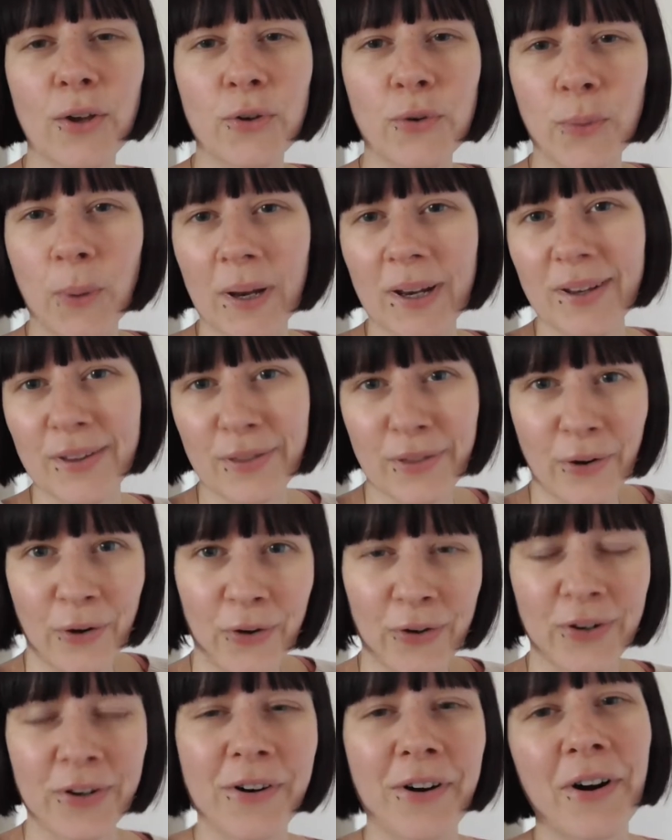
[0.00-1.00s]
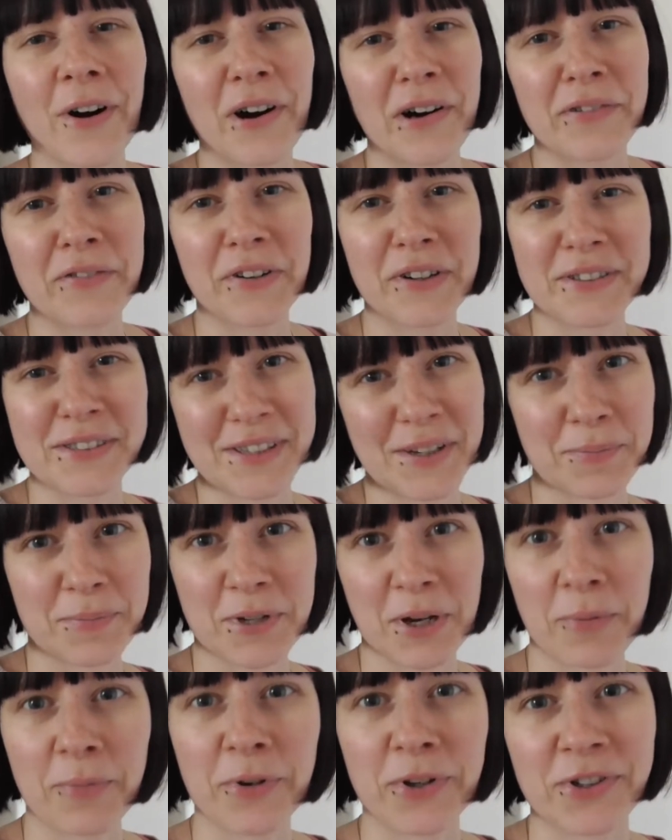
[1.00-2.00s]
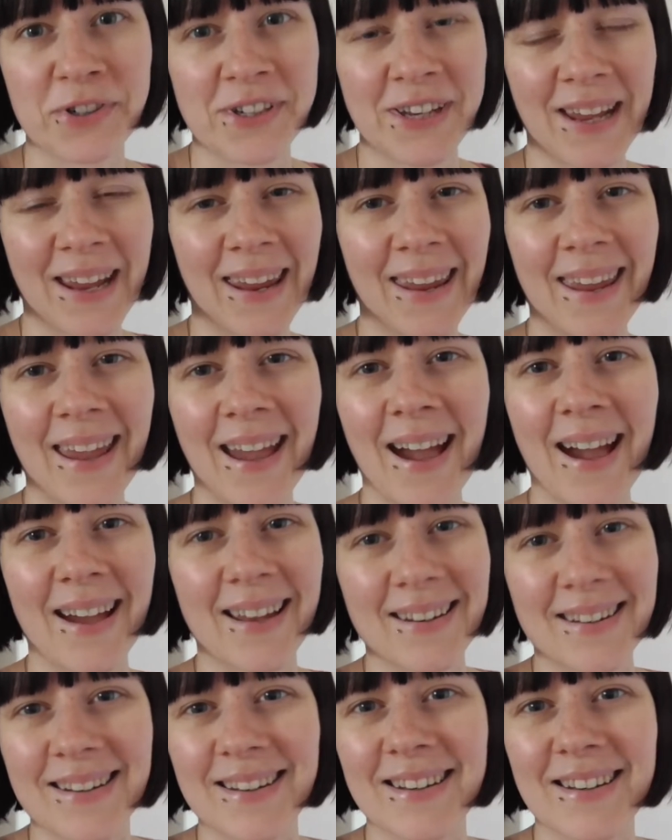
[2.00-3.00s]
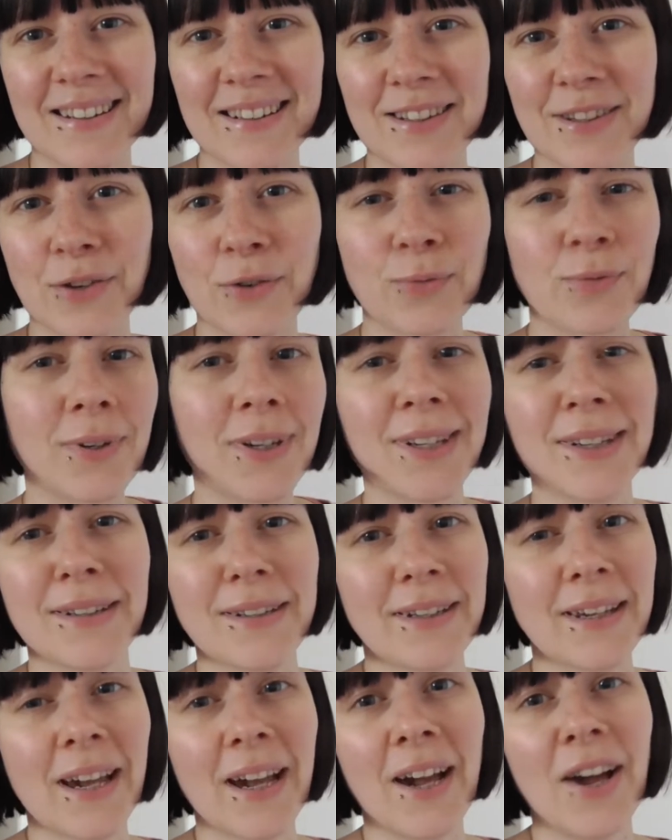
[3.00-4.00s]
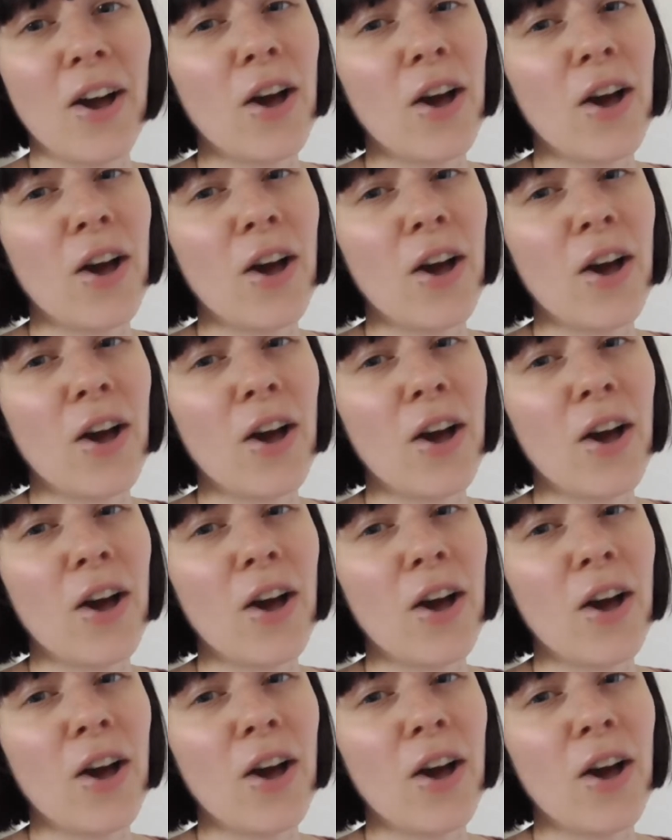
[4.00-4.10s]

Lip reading: 23rd of September today, and it is really